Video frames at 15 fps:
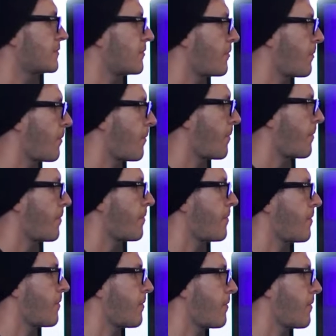
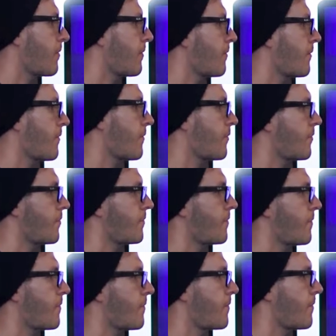
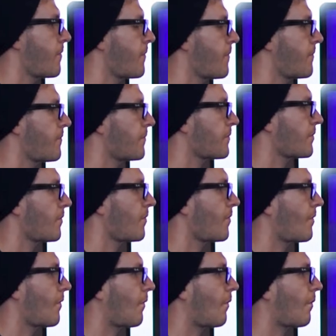
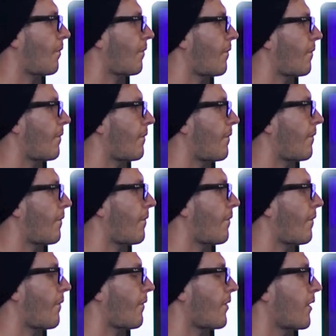
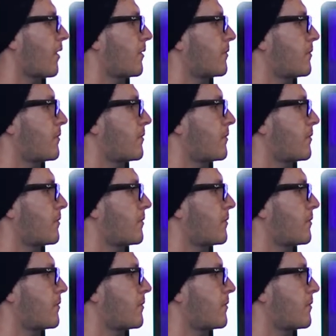(silent)